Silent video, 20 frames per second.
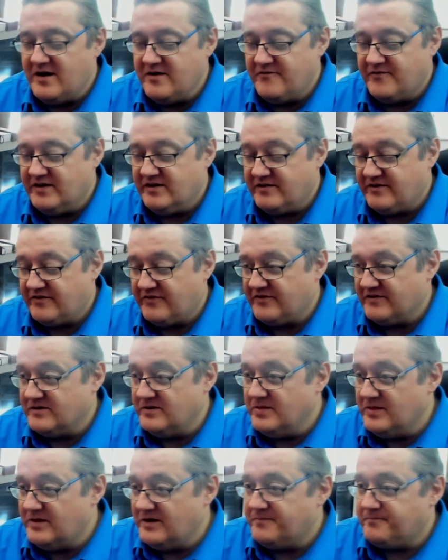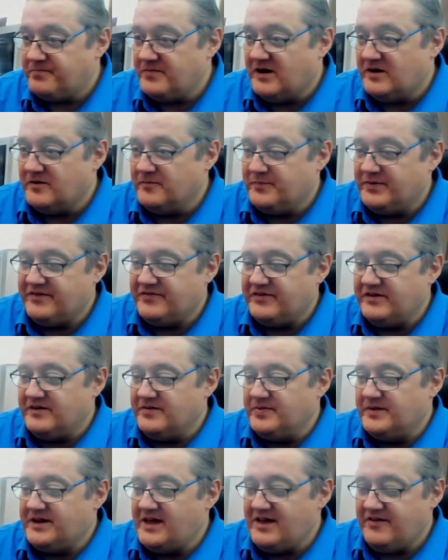over because I've got the old PC
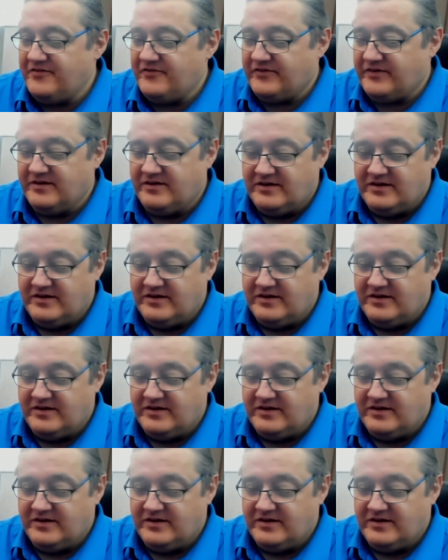on the desk.